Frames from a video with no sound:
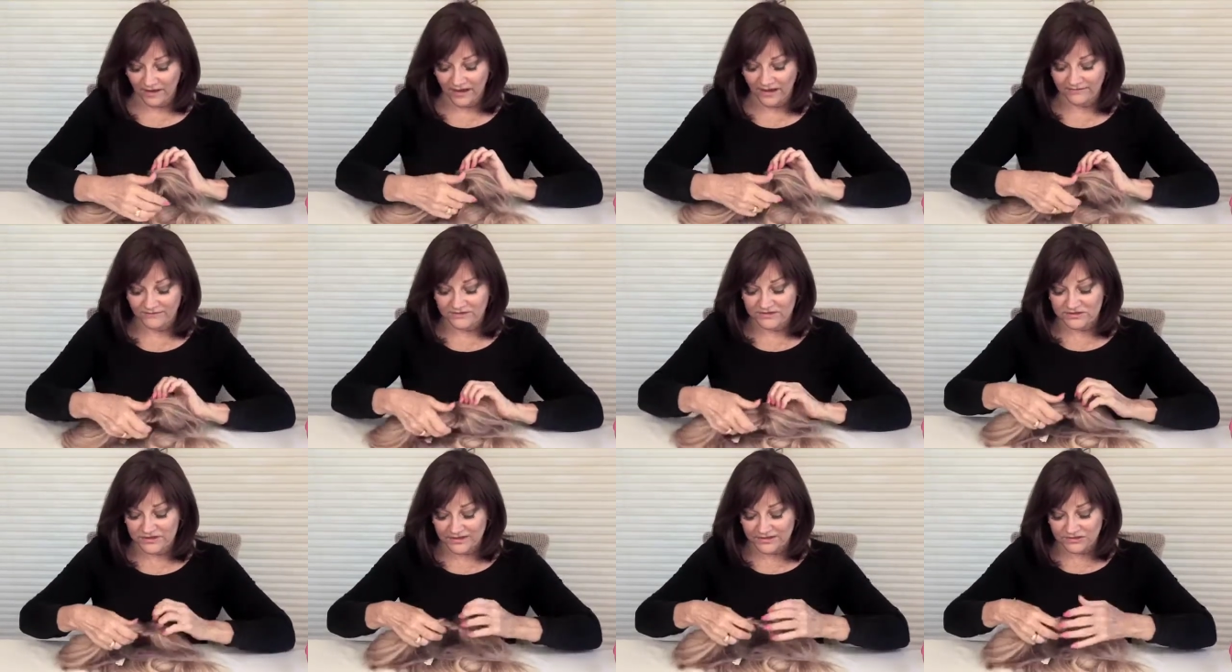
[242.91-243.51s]
I've
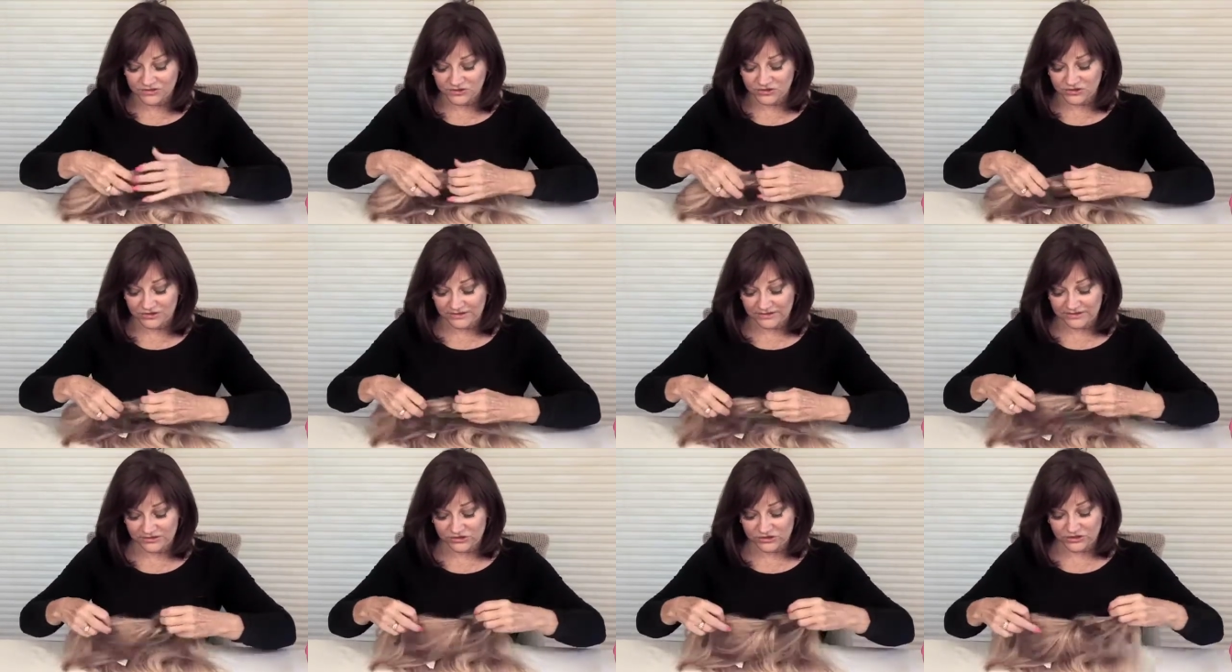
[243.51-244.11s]

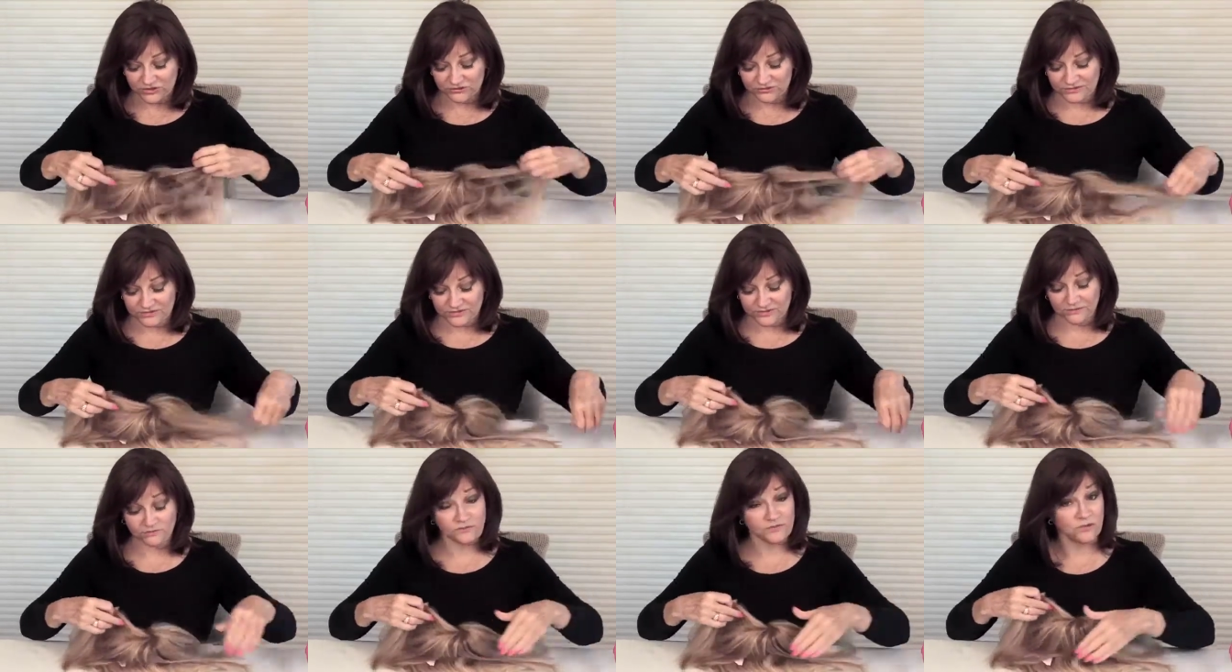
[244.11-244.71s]
intentionally
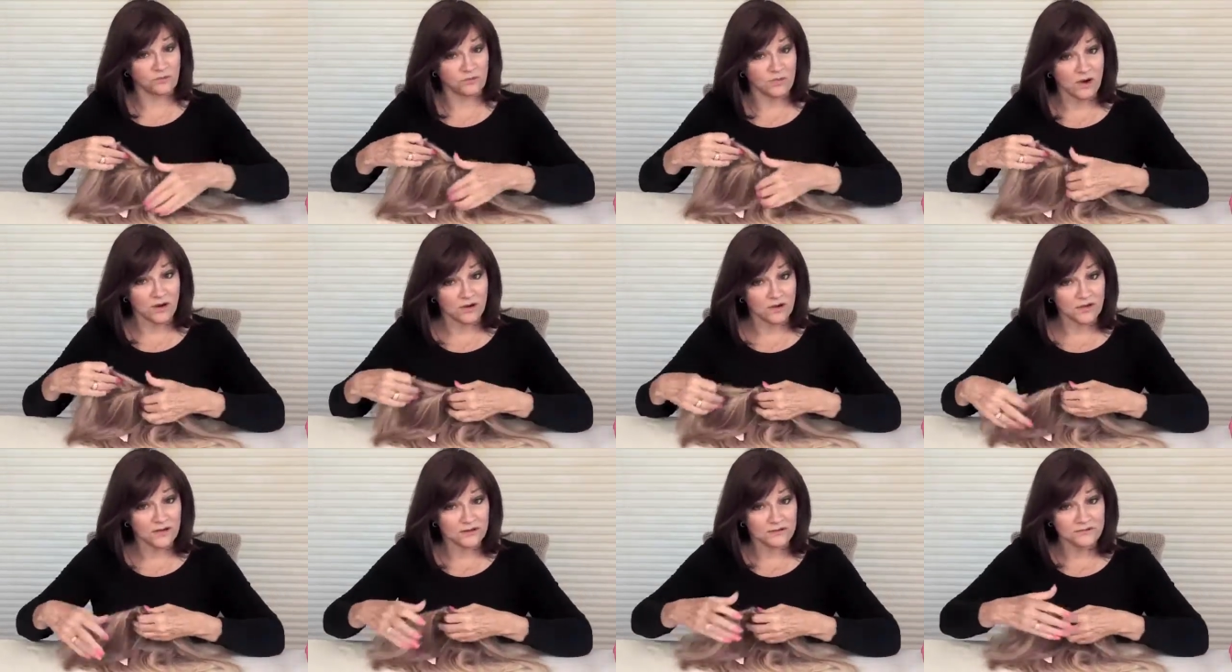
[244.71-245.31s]
chosen the
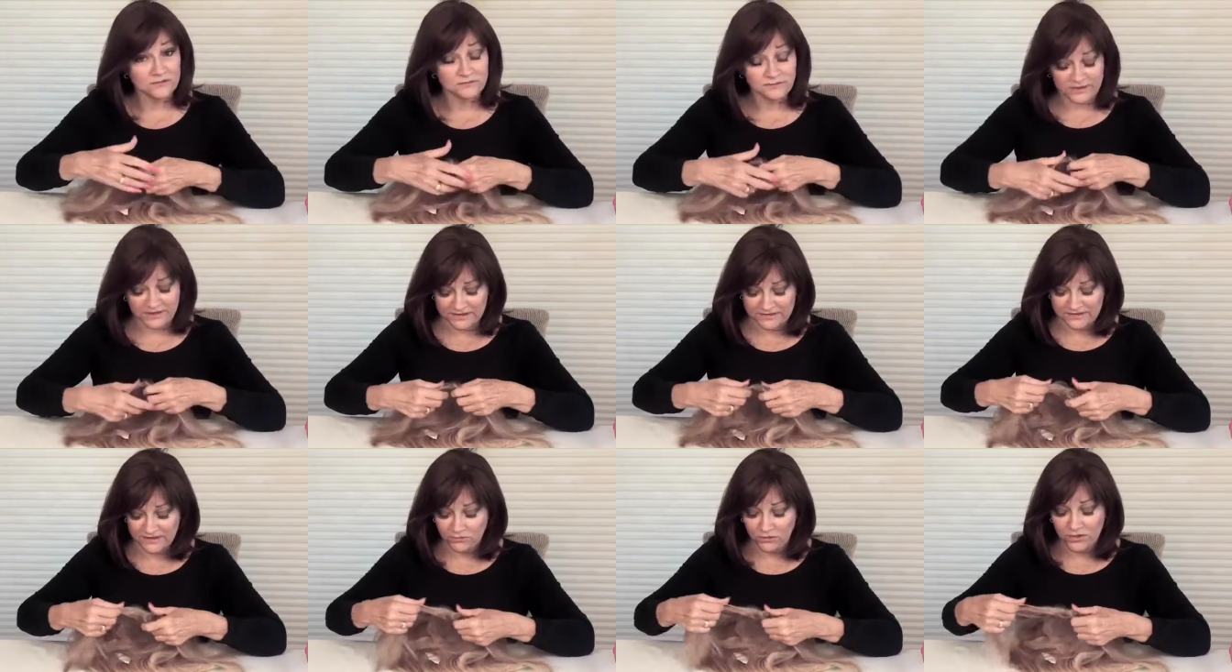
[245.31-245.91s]
wrong color
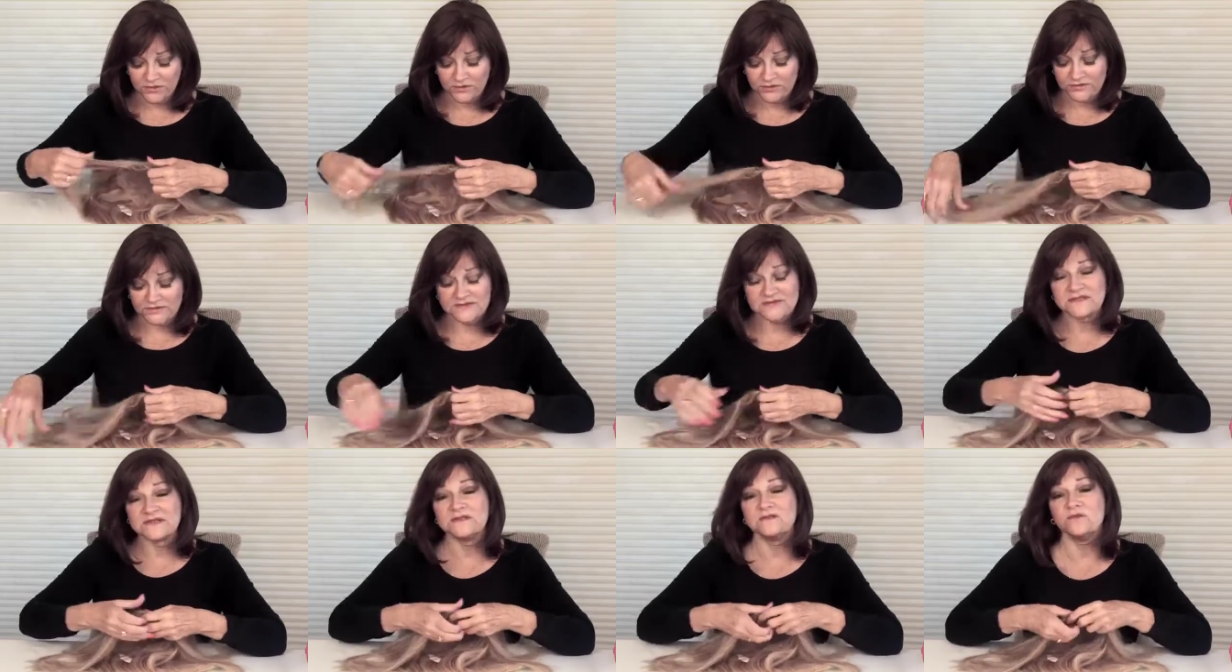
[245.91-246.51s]
because I want you
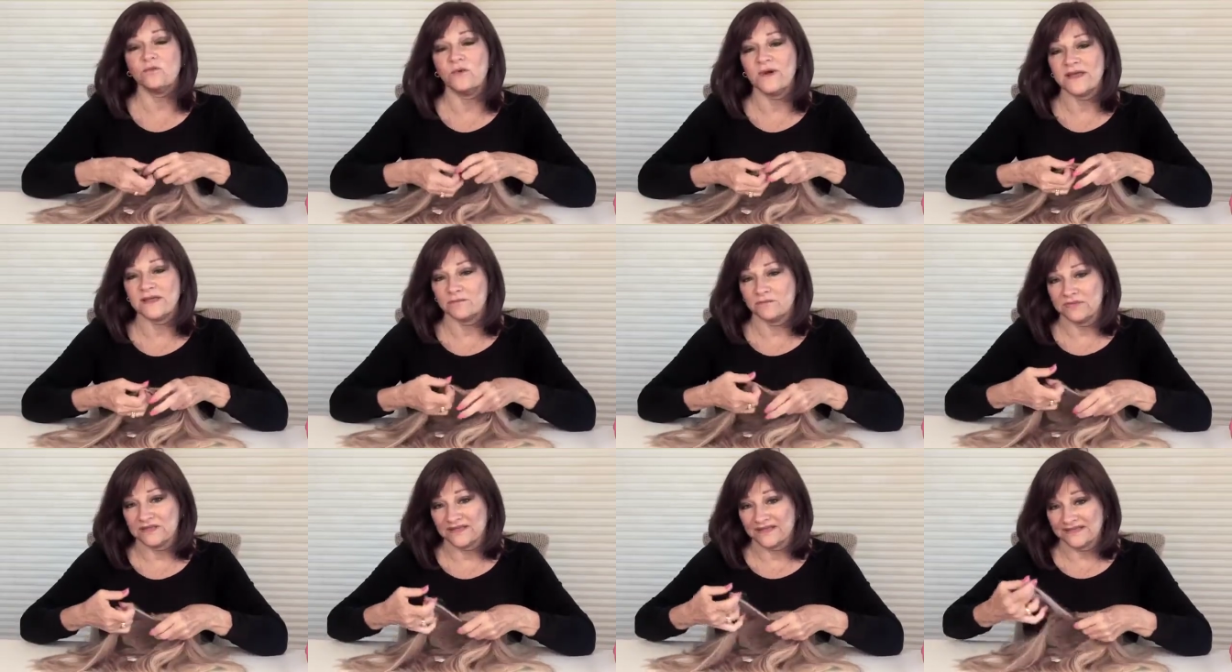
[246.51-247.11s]
to see the way
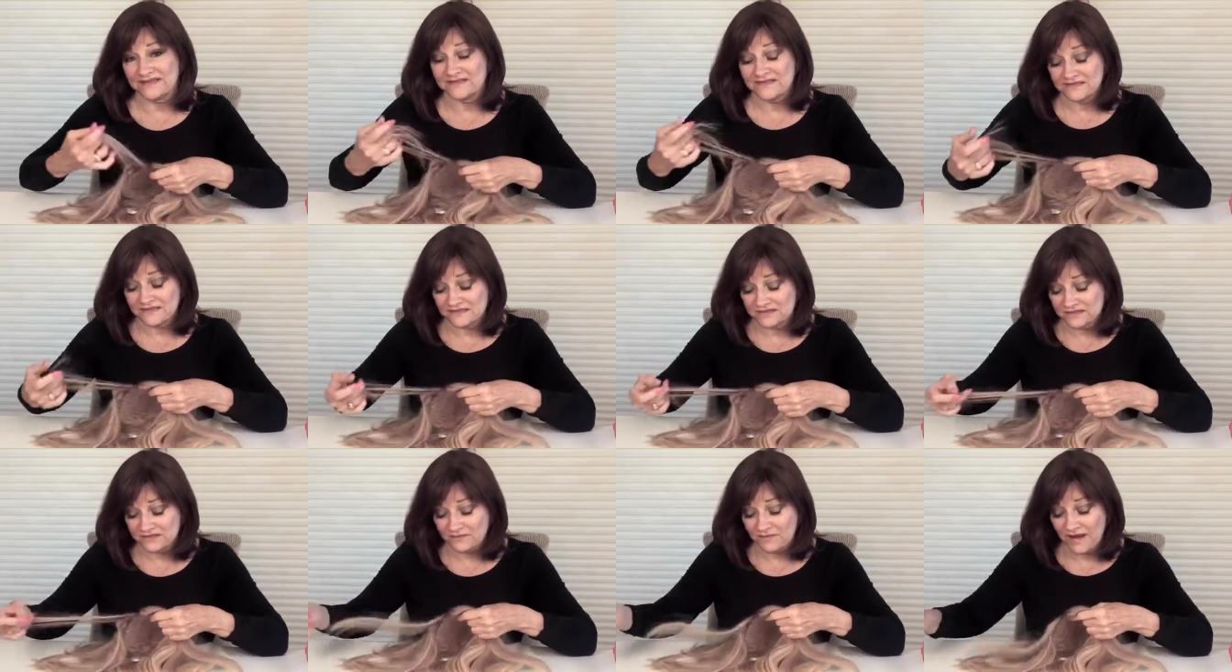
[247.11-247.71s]
it blends
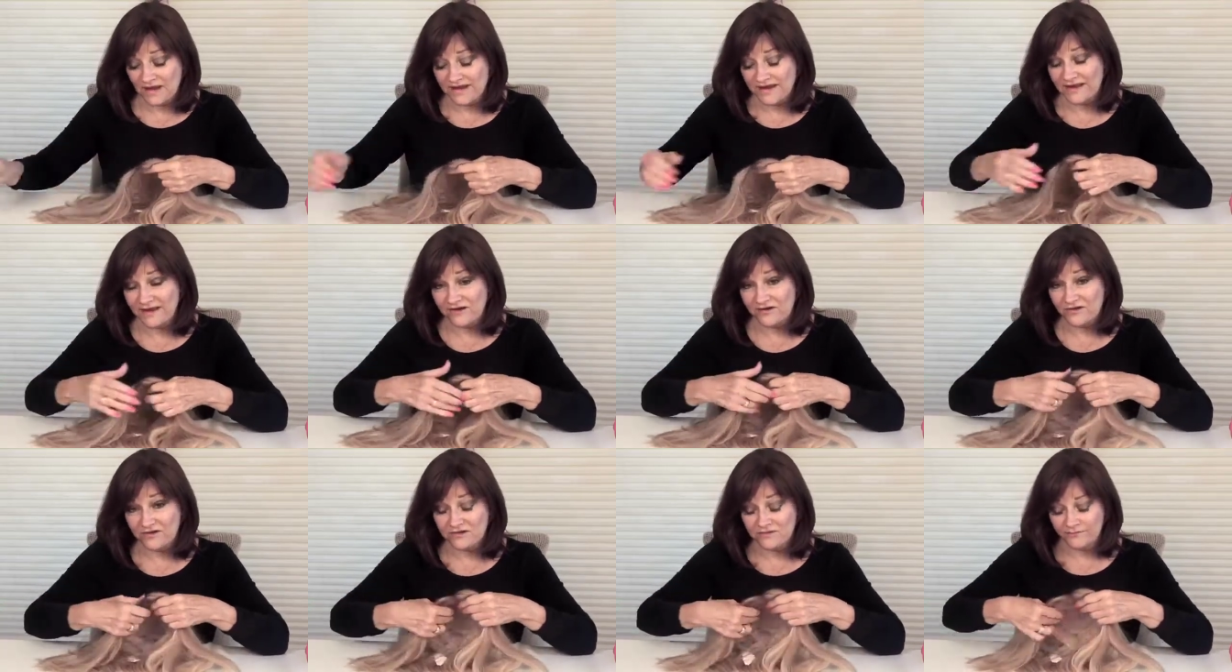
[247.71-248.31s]
into my
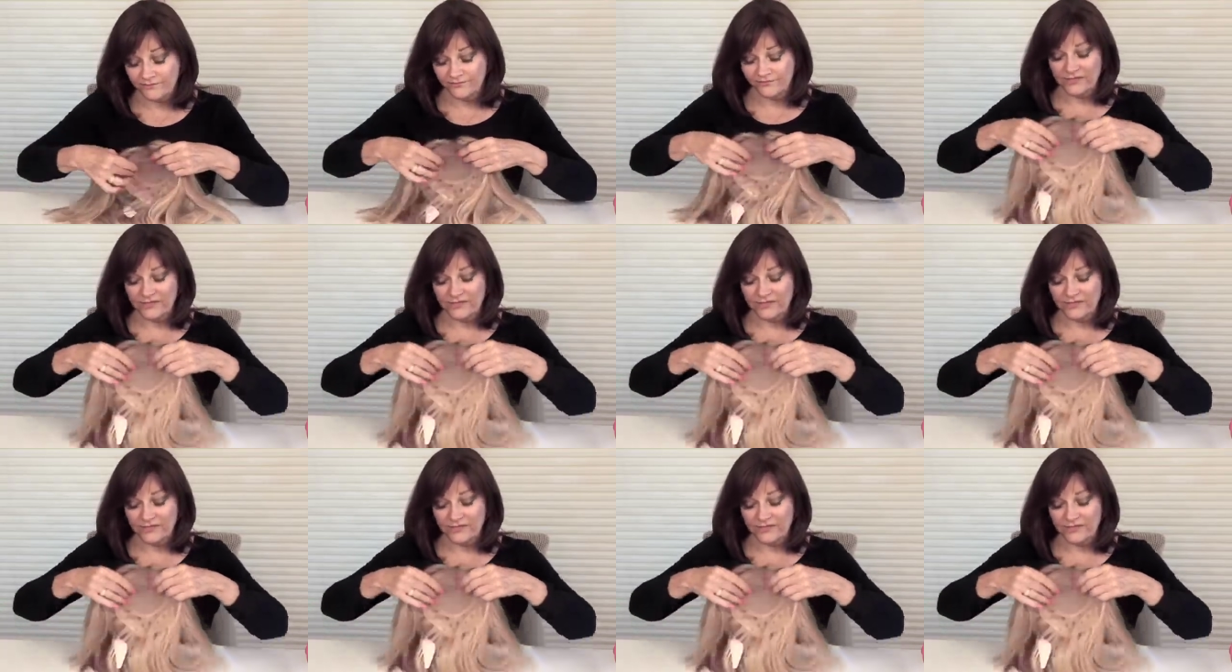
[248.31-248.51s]
hair.